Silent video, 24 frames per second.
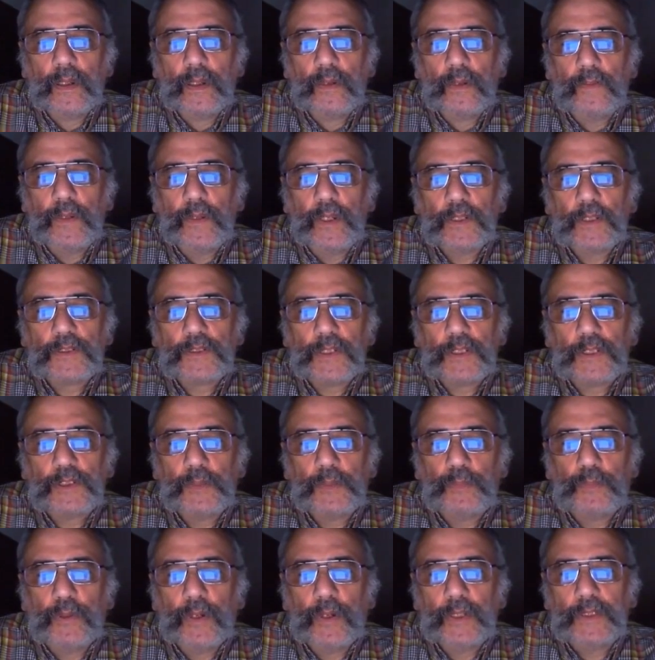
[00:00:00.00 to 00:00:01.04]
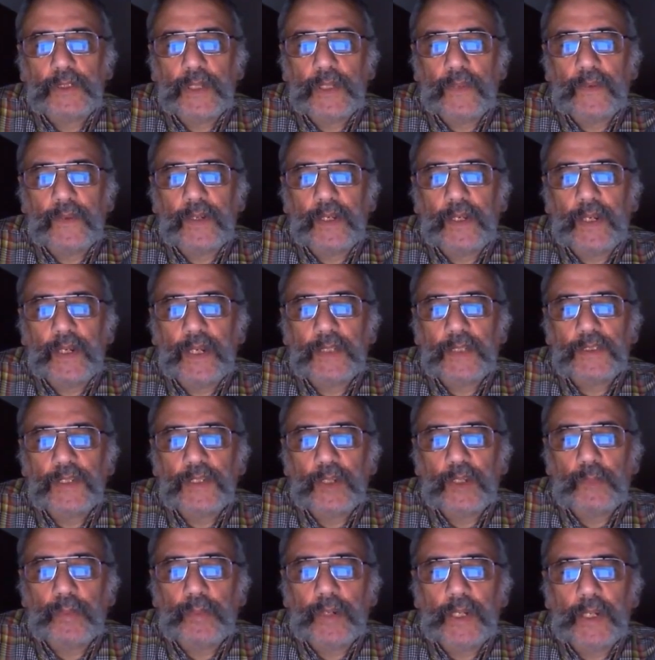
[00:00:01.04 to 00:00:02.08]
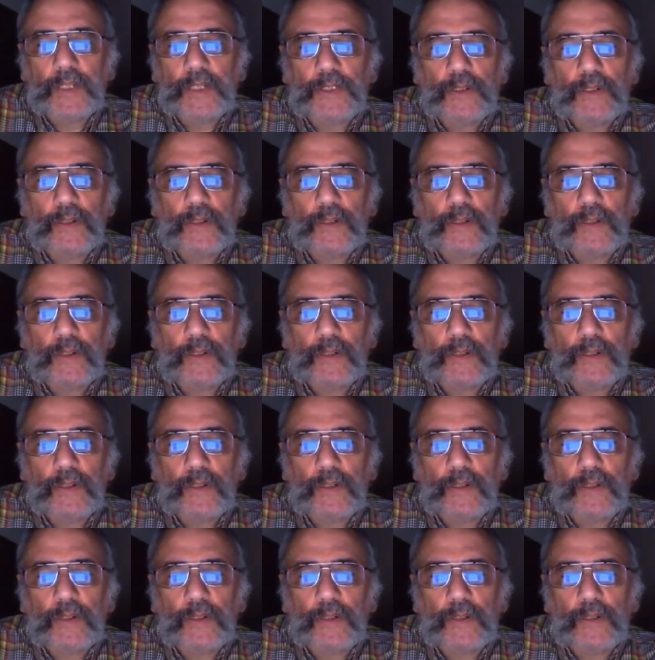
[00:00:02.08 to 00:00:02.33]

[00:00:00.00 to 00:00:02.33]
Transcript: First, I should point out that it isn't the police